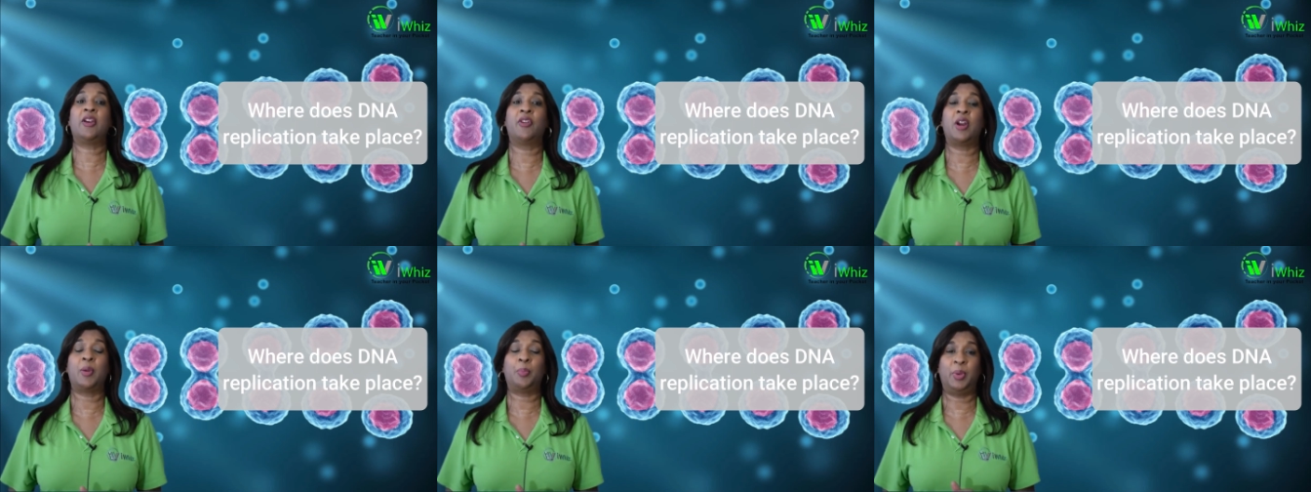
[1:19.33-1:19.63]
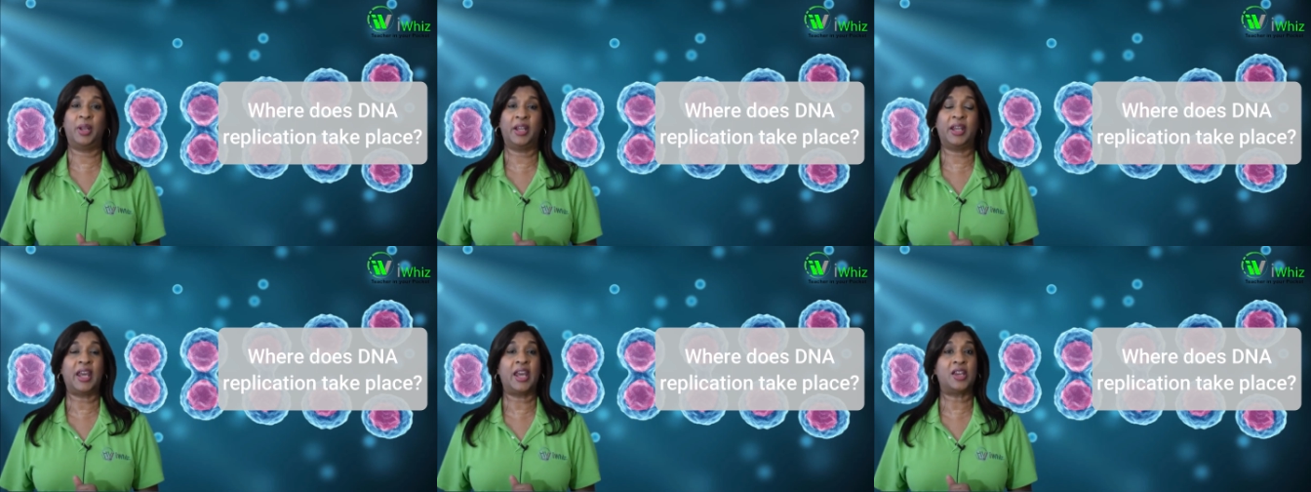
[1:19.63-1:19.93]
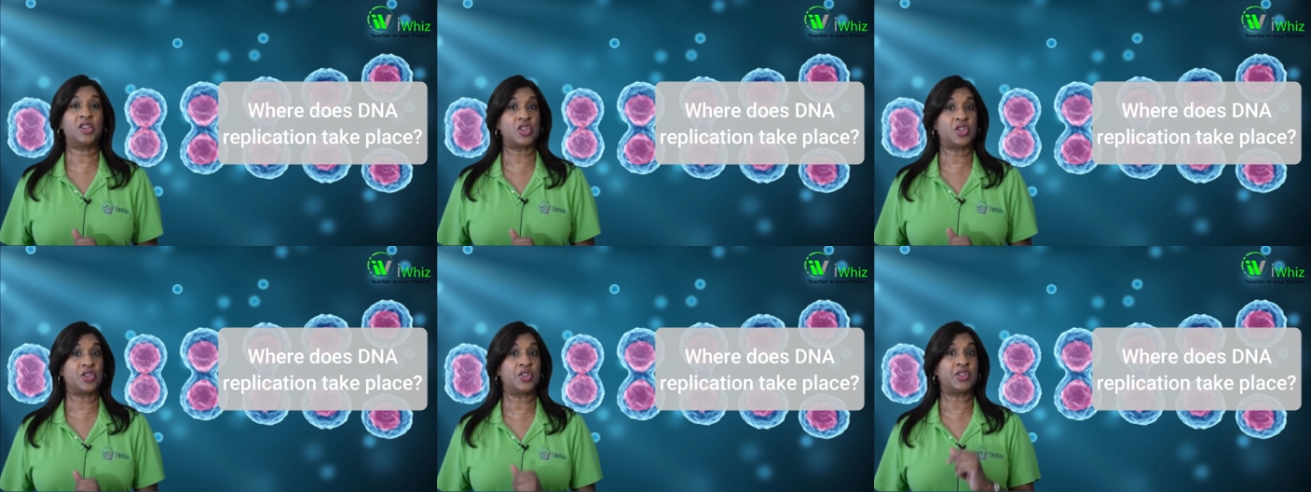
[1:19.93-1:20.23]

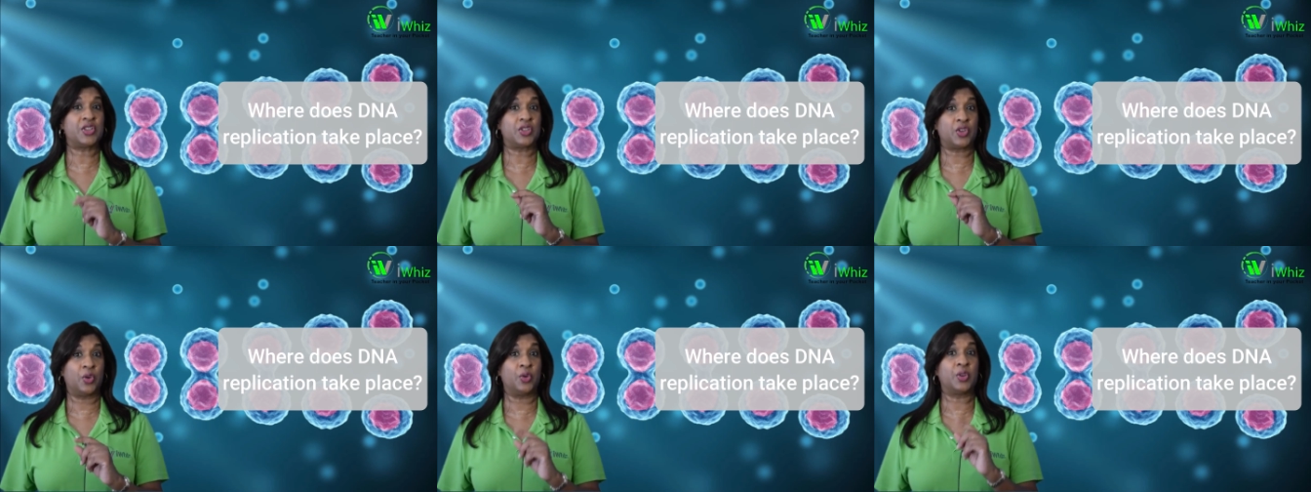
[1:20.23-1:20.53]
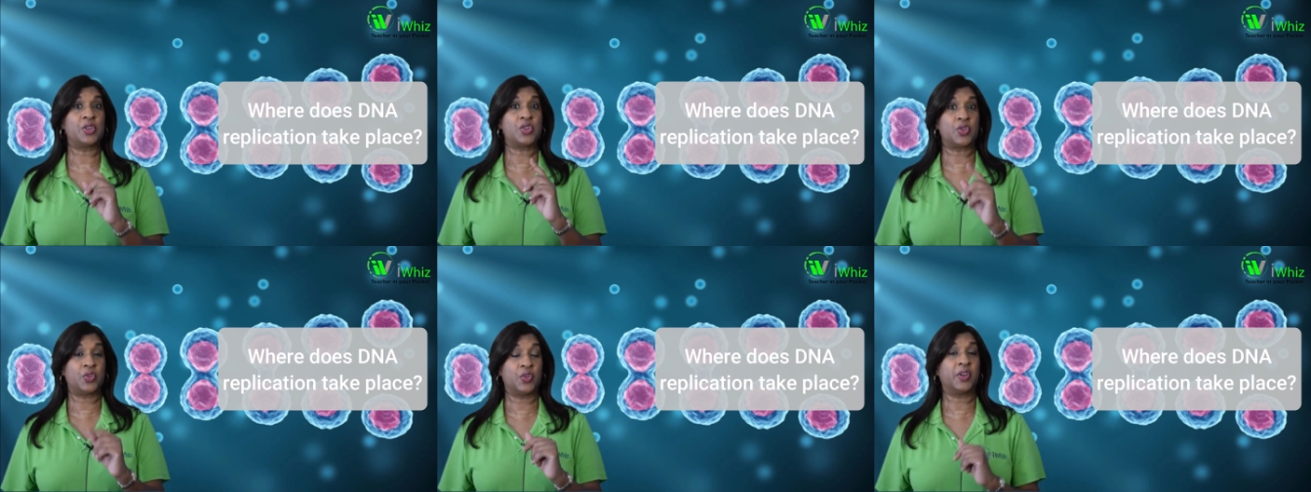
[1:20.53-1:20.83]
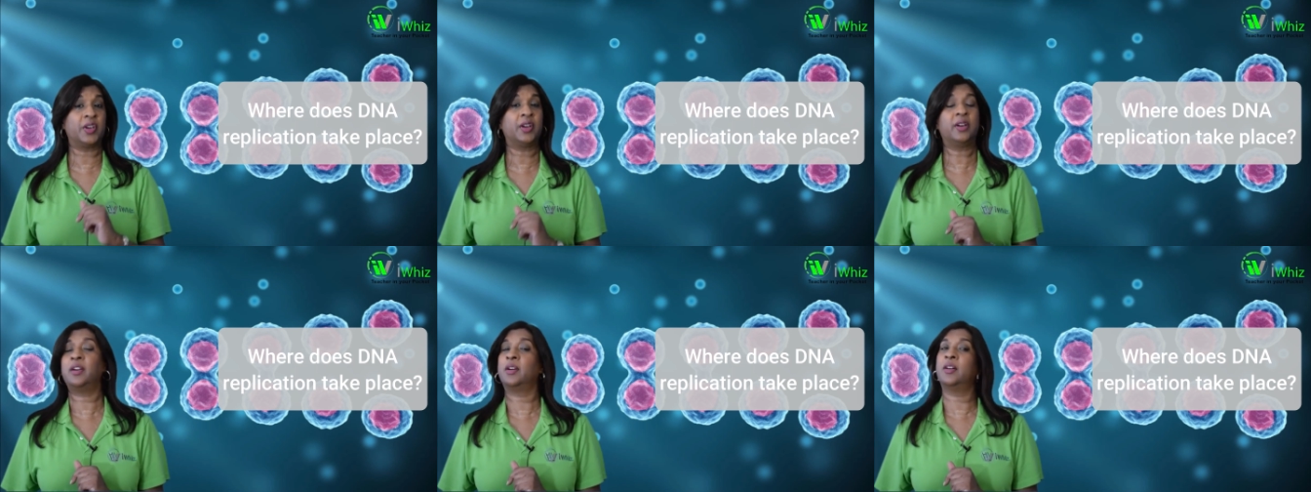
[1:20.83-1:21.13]
replication is going to
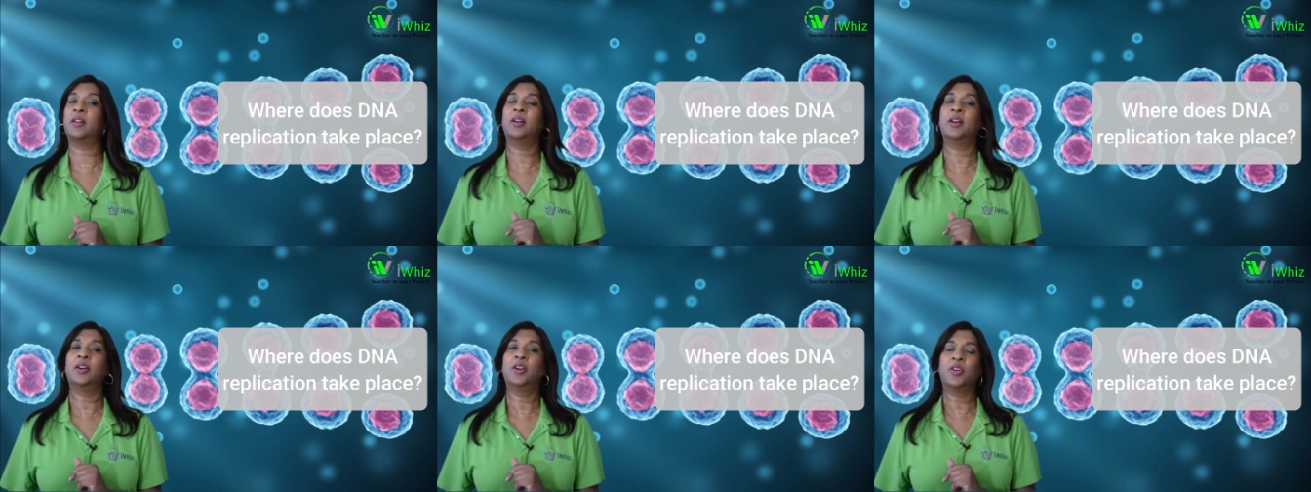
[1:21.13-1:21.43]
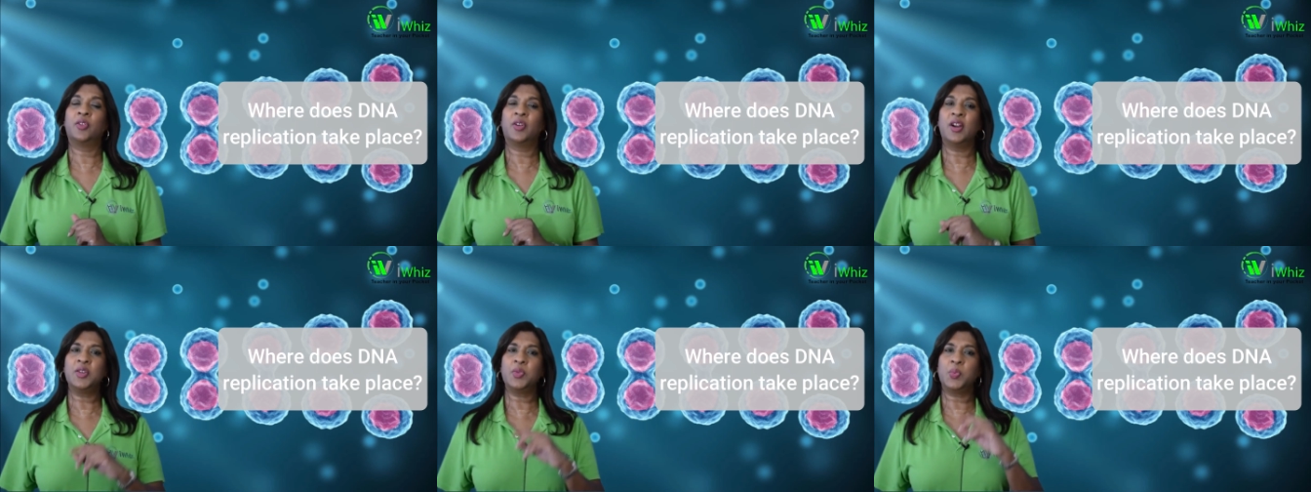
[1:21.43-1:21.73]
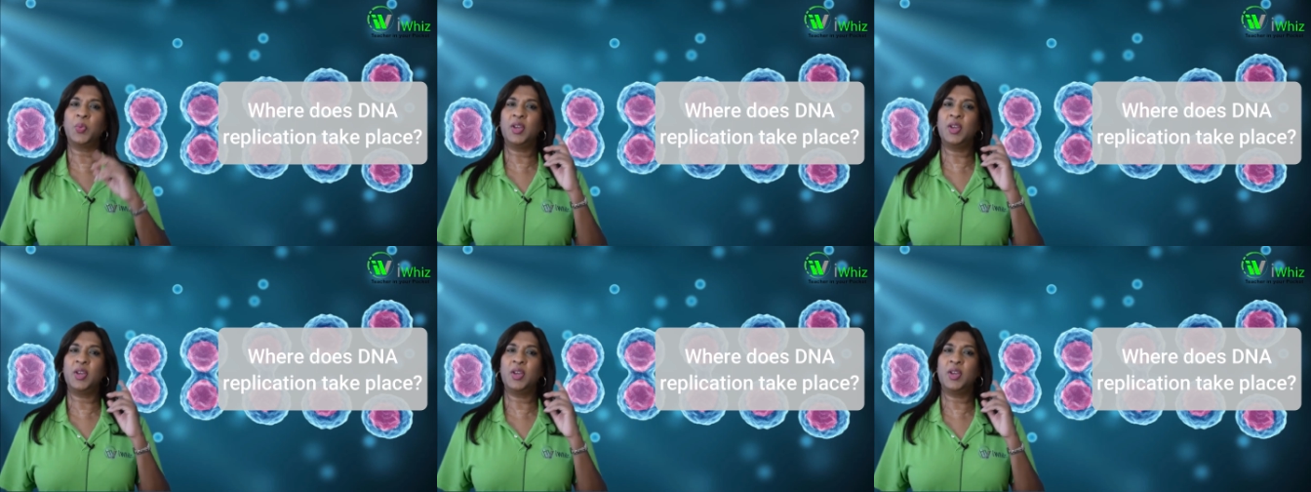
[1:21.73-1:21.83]
occur, right?